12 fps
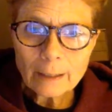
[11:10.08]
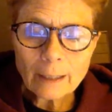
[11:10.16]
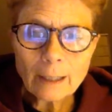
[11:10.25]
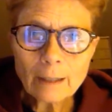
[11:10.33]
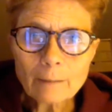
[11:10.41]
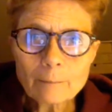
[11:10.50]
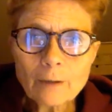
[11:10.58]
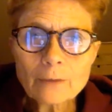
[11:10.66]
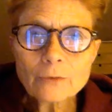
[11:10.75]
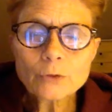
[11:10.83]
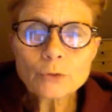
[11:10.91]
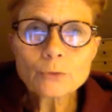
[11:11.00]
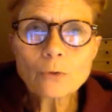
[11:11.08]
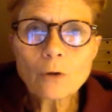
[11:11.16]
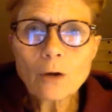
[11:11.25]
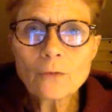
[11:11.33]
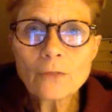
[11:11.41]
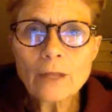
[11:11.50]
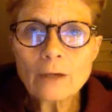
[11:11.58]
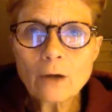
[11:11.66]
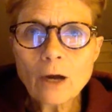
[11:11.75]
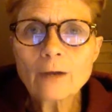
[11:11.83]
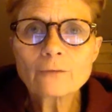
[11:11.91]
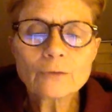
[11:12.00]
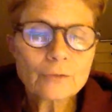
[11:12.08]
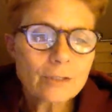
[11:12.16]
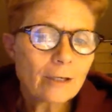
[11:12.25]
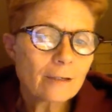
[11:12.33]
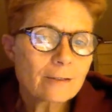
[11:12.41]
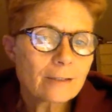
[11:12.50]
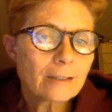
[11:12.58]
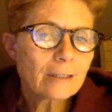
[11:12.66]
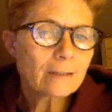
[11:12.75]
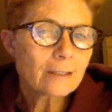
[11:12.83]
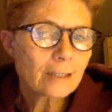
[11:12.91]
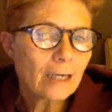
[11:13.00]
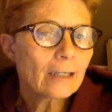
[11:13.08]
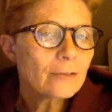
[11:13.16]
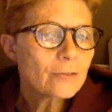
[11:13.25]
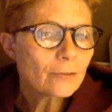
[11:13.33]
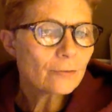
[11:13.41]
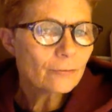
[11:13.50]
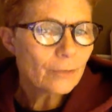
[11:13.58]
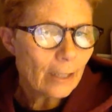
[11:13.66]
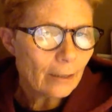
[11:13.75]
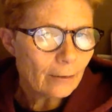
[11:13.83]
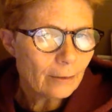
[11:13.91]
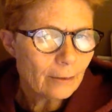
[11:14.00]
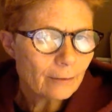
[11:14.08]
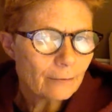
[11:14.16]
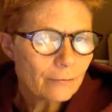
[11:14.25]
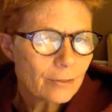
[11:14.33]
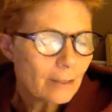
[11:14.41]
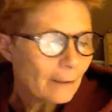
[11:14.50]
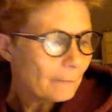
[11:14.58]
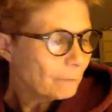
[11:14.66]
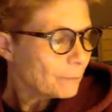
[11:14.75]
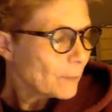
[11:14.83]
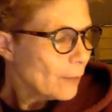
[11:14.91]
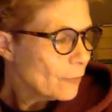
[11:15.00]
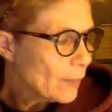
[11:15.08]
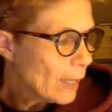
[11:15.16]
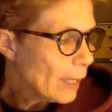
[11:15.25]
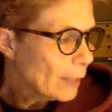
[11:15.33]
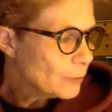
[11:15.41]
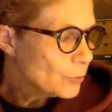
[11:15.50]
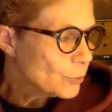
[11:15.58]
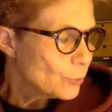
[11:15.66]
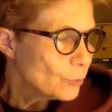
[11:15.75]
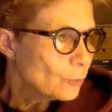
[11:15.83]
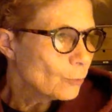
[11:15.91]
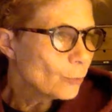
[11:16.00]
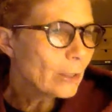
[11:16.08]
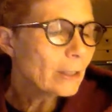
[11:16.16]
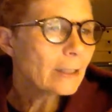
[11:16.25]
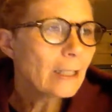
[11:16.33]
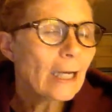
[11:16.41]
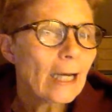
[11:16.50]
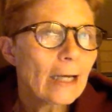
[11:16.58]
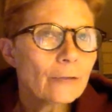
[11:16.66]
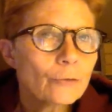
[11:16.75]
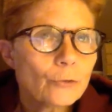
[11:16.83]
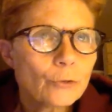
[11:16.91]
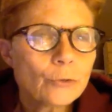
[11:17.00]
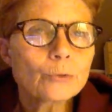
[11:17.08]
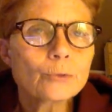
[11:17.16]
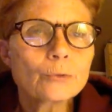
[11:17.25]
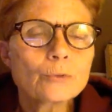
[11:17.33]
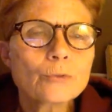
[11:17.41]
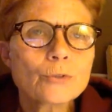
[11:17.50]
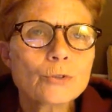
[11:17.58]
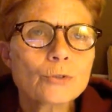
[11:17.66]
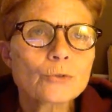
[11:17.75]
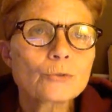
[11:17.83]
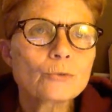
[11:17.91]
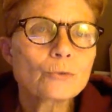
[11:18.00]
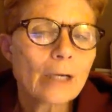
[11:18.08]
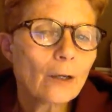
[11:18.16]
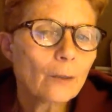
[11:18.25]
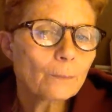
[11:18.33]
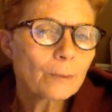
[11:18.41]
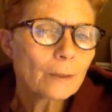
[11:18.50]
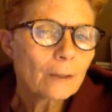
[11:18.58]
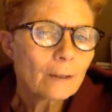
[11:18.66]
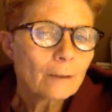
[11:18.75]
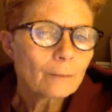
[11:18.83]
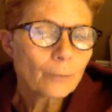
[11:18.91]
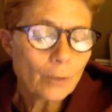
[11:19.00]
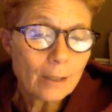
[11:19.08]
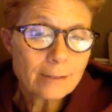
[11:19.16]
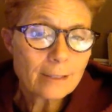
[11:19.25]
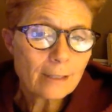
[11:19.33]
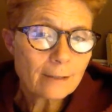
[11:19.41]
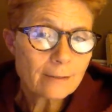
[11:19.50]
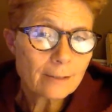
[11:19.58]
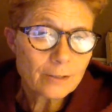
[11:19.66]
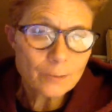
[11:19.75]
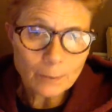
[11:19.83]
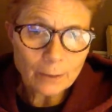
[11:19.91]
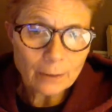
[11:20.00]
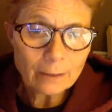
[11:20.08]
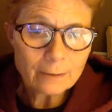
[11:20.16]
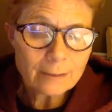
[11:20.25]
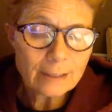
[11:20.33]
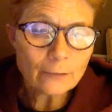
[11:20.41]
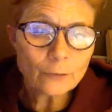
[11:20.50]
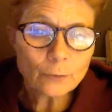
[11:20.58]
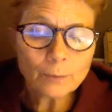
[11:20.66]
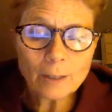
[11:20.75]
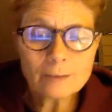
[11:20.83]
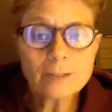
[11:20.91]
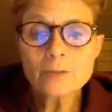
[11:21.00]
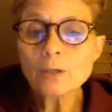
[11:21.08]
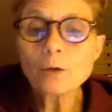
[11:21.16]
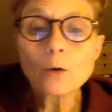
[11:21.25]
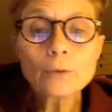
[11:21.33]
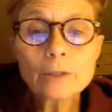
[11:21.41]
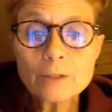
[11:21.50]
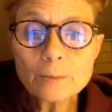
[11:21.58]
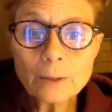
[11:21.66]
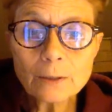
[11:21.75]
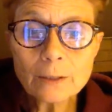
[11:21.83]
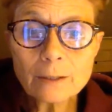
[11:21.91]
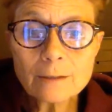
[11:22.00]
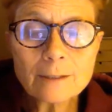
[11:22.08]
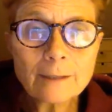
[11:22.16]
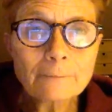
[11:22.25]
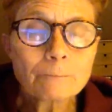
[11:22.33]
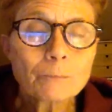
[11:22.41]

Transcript: that offers us these kinds of narratives that we can use to help process experience, either process our own experience,